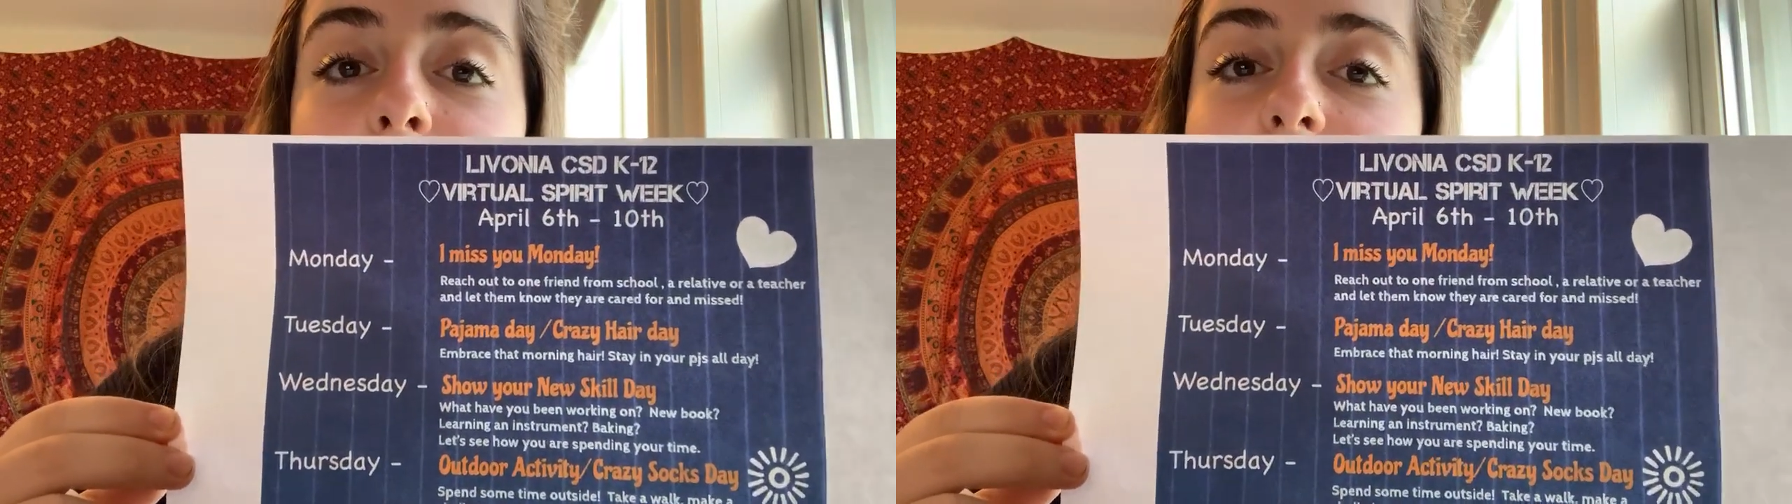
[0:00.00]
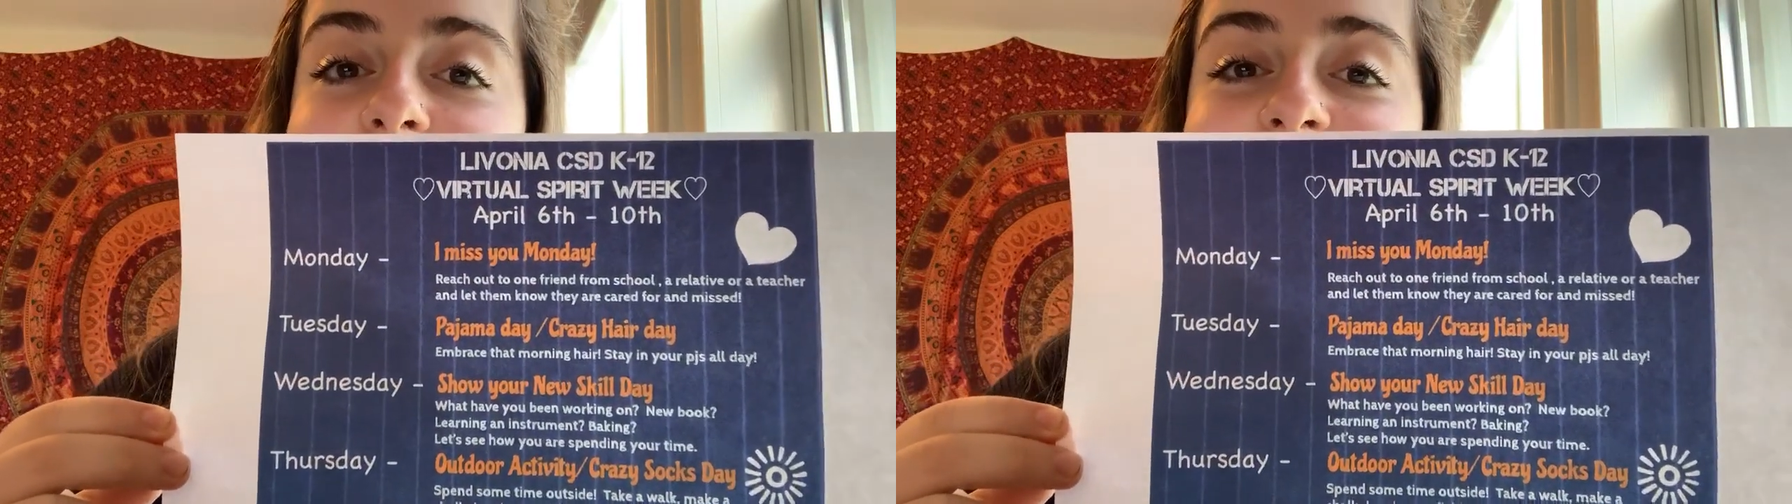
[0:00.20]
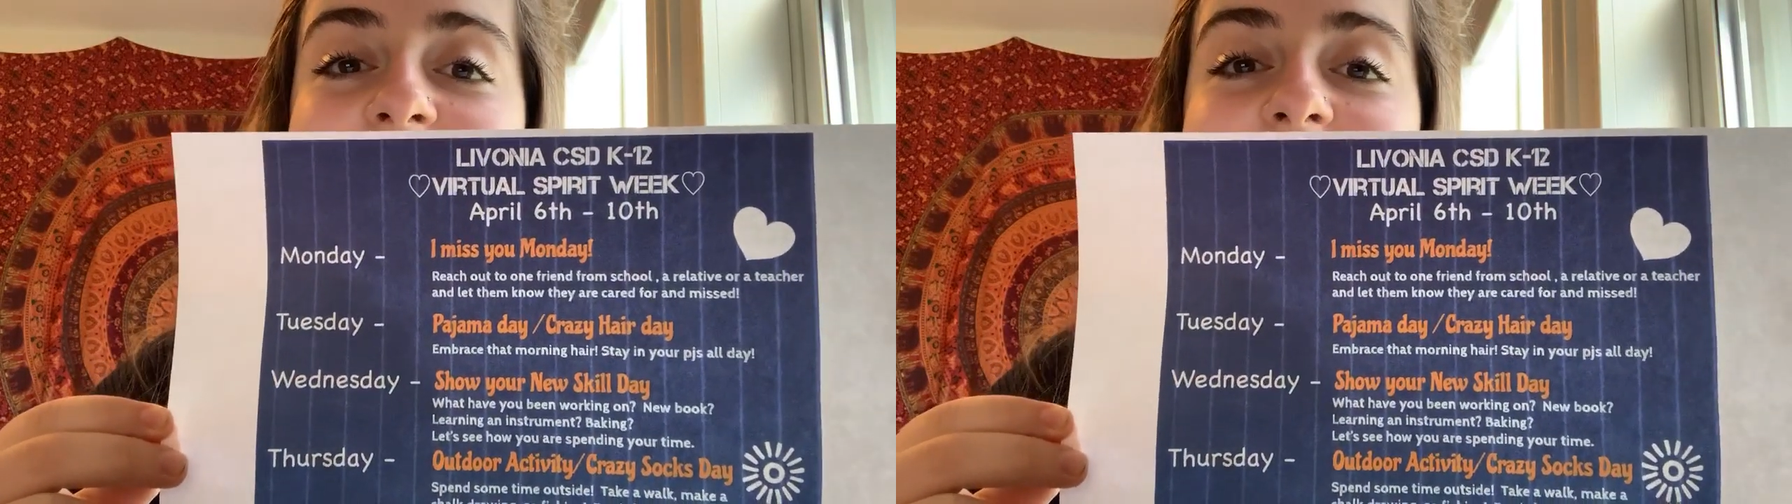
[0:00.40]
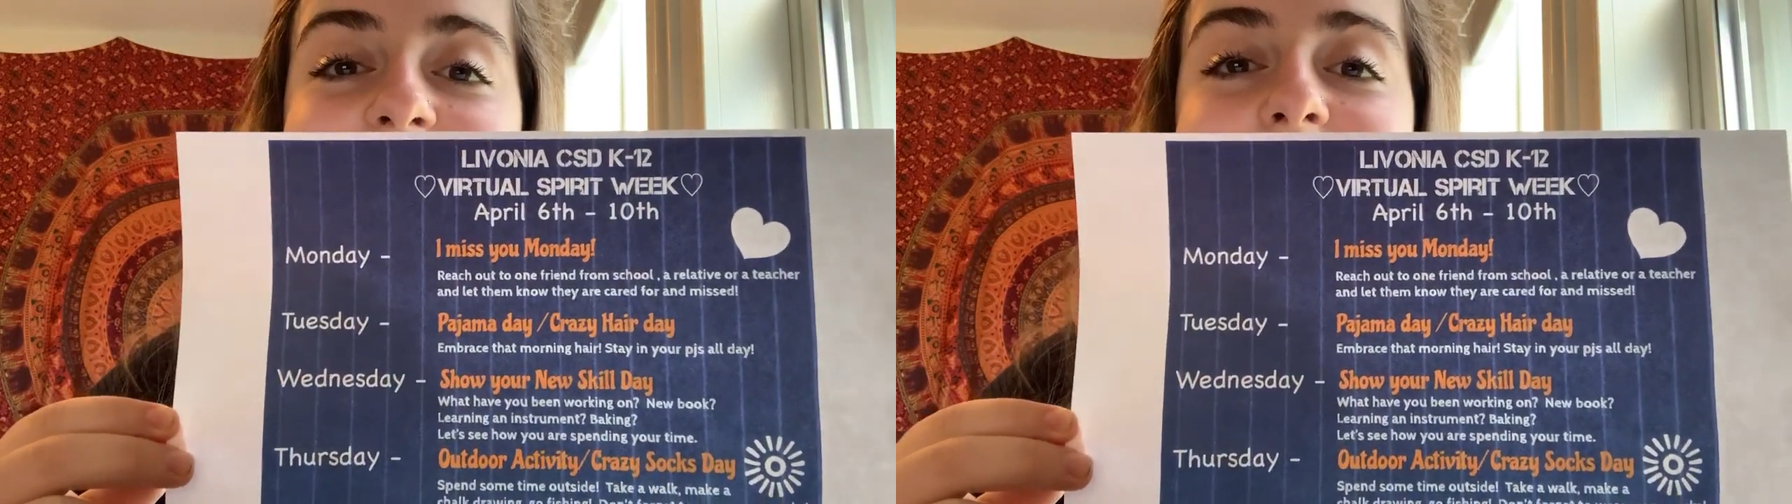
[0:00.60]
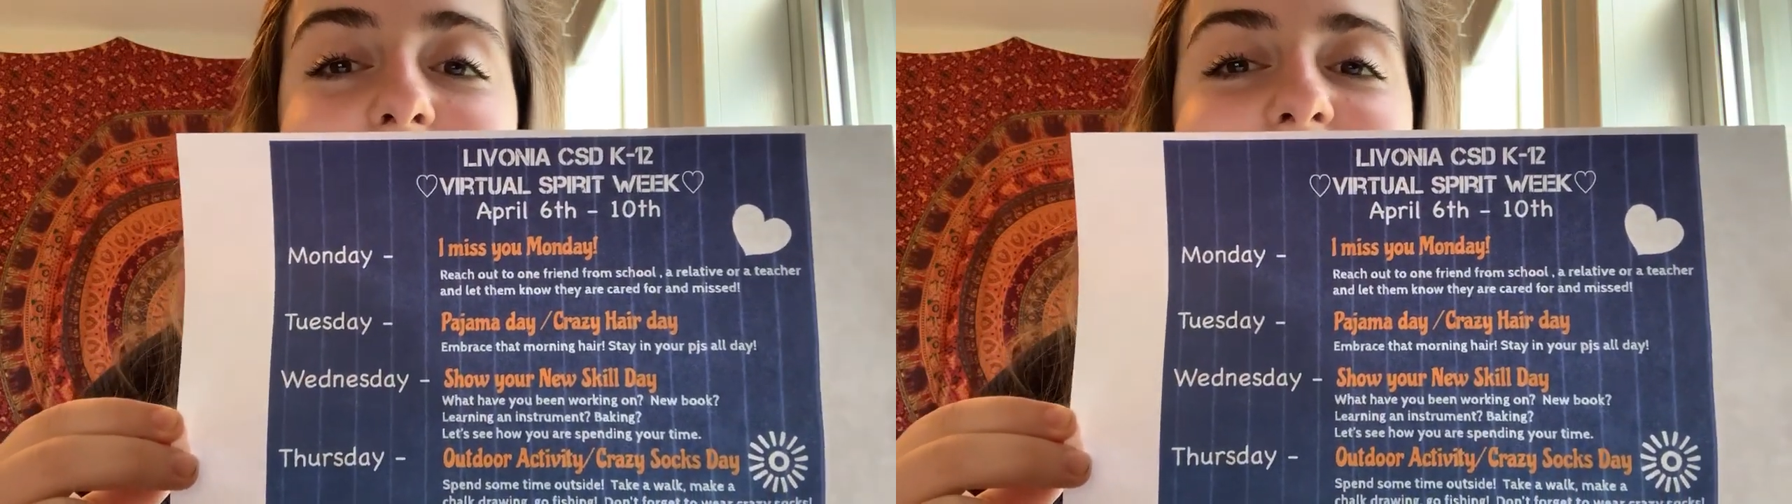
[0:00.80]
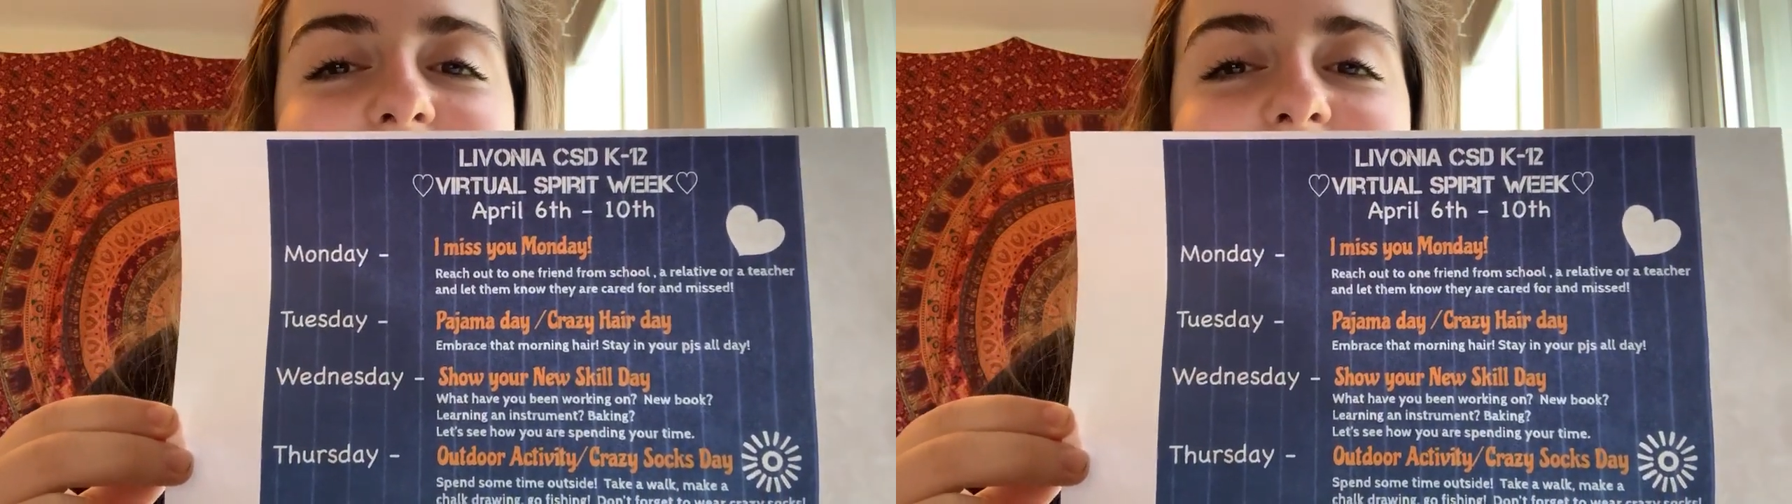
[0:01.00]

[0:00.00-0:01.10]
We want to see anything new